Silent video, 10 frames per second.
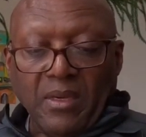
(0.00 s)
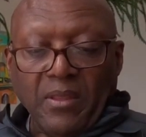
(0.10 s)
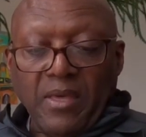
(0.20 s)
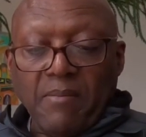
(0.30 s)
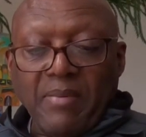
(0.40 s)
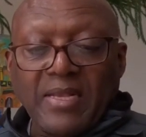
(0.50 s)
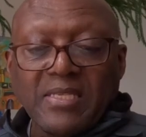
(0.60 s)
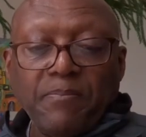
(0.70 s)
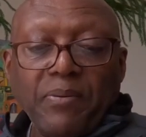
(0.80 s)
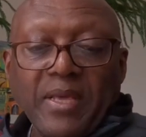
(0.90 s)
The
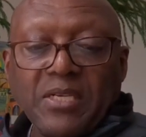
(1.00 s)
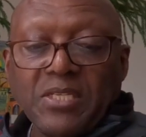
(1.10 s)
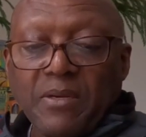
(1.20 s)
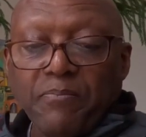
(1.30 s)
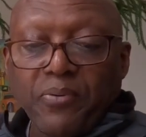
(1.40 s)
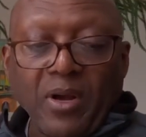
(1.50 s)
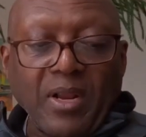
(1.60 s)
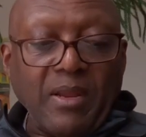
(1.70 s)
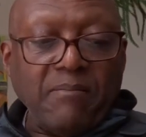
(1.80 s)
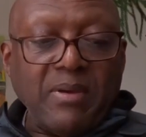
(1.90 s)
Emancipation
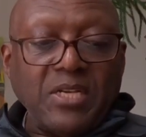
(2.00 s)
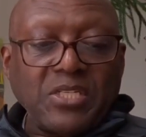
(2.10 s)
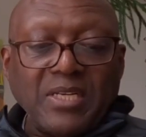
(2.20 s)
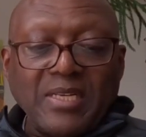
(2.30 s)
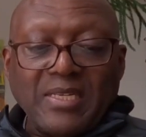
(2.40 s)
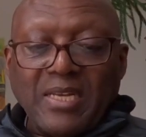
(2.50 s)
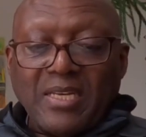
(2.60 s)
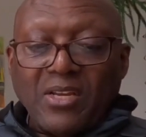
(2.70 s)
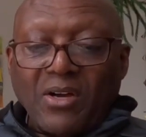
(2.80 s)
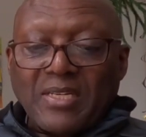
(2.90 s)
Proclamation
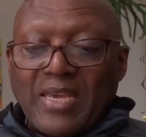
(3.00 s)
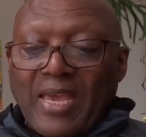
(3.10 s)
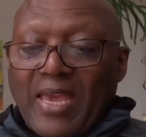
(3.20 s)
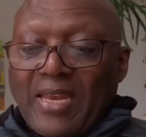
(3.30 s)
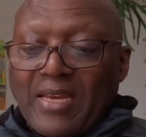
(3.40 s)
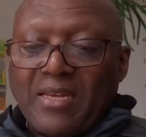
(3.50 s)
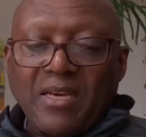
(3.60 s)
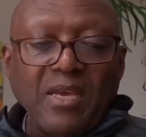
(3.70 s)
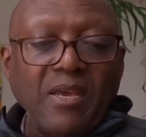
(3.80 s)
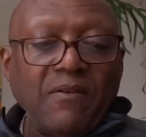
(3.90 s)
did not end
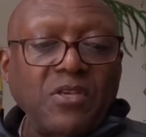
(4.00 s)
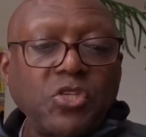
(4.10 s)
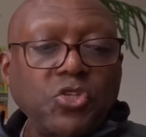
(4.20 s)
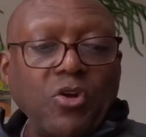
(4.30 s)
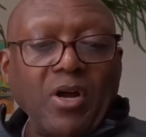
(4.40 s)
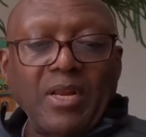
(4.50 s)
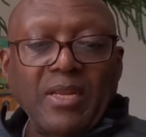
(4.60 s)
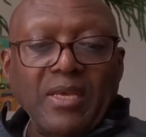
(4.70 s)
the struggle.